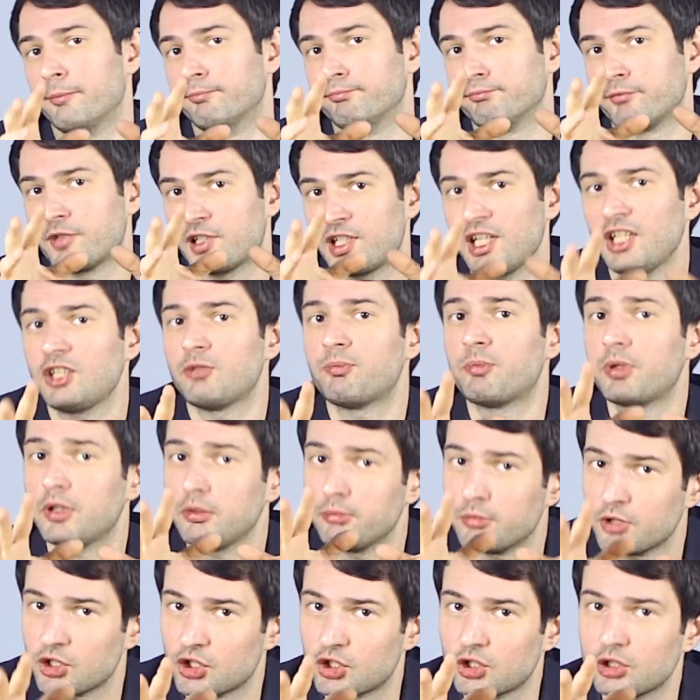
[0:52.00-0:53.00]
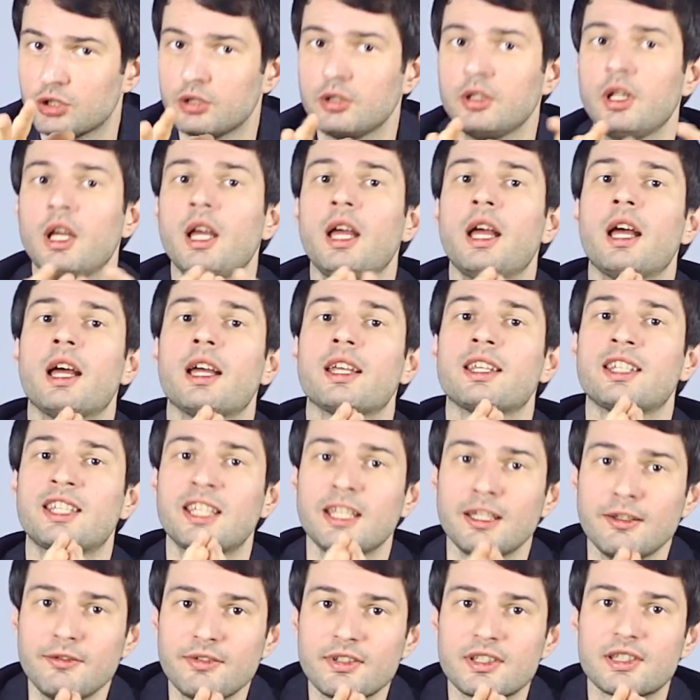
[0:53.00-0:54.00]
Such permission
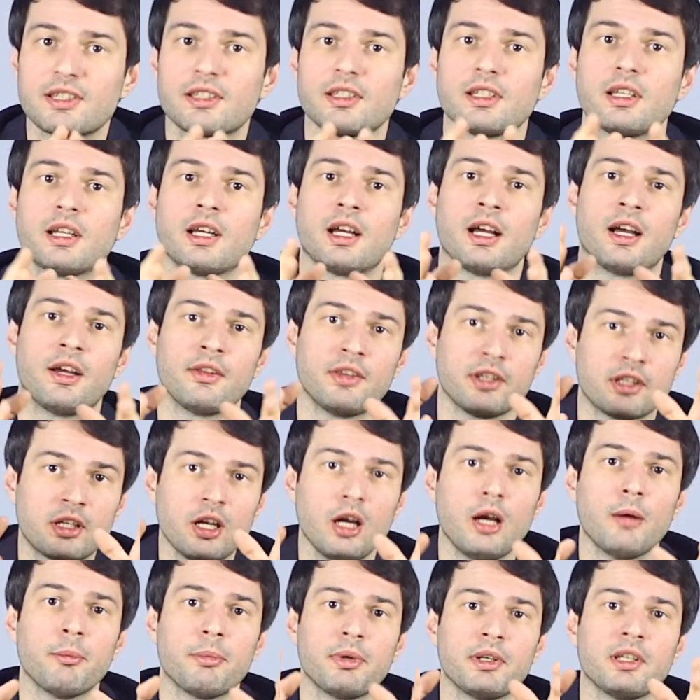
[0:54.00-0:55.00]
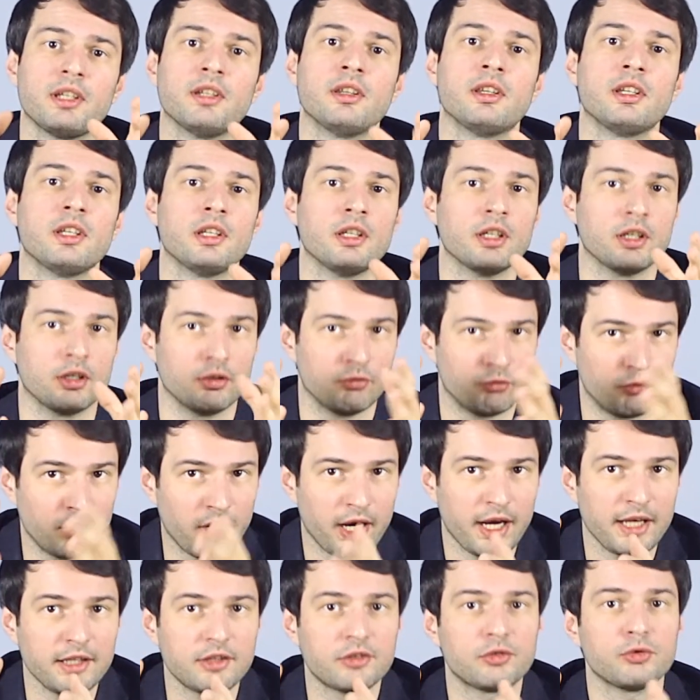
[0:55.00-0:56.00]
gives the company the
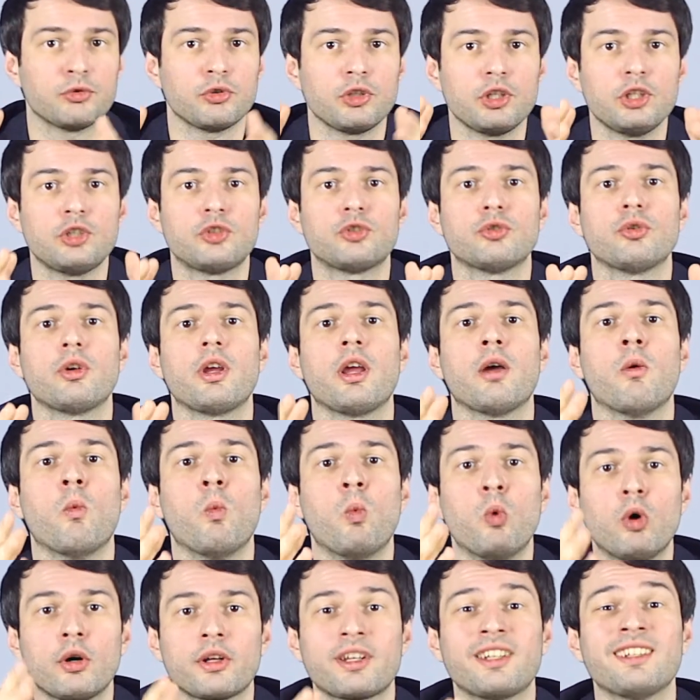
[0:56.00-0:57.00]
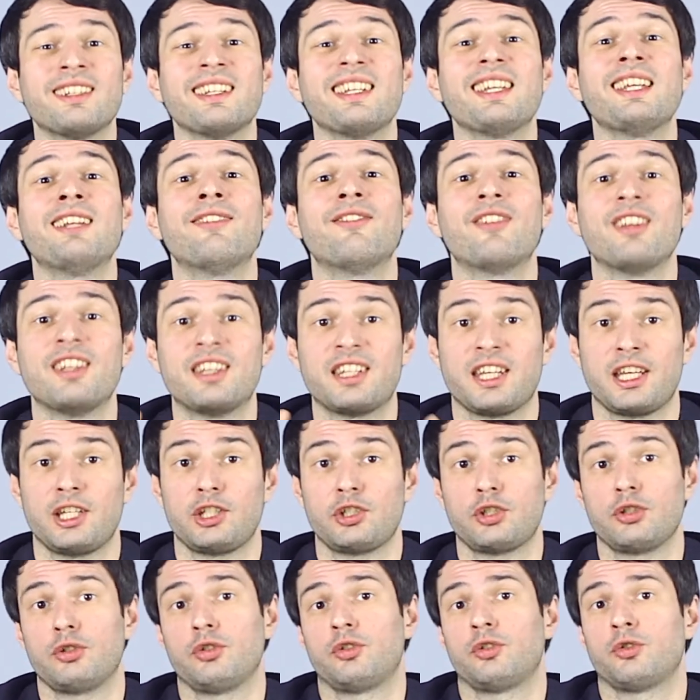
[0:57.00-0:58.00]
right to issue a working
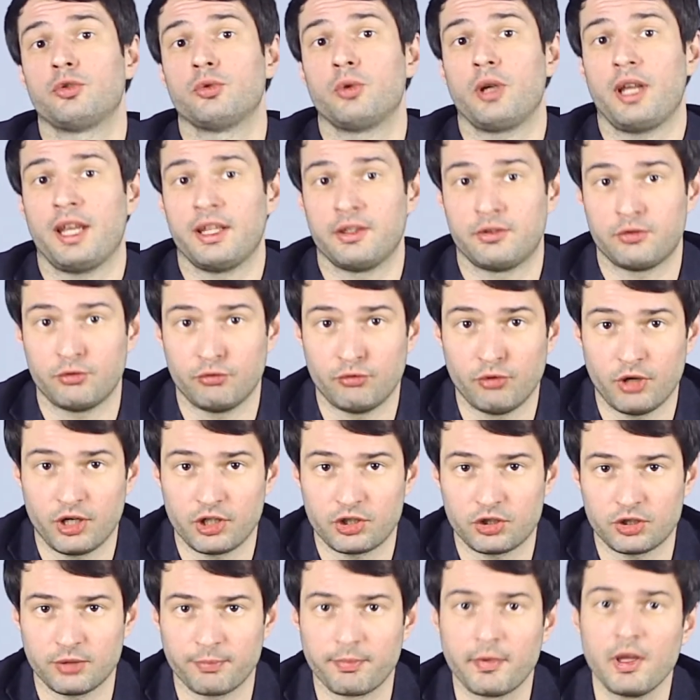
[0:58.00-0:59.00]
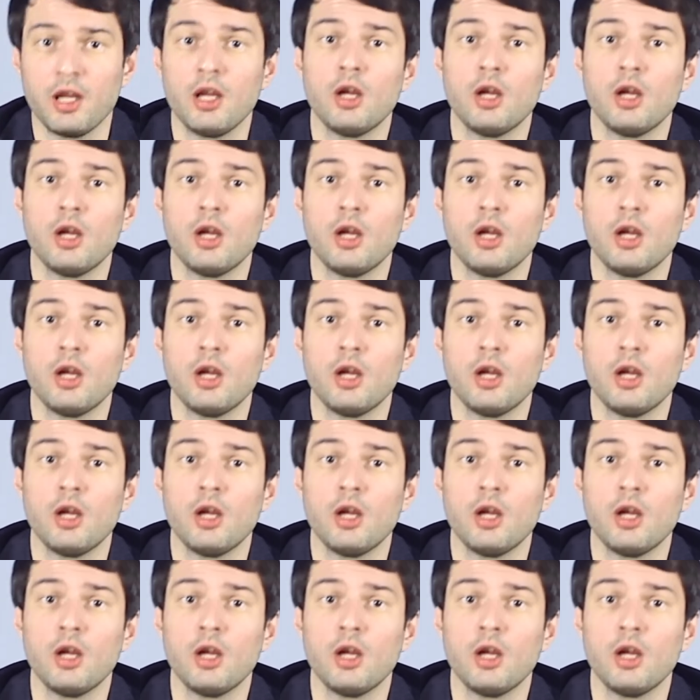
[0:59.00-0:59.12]
invitation to enter Russia.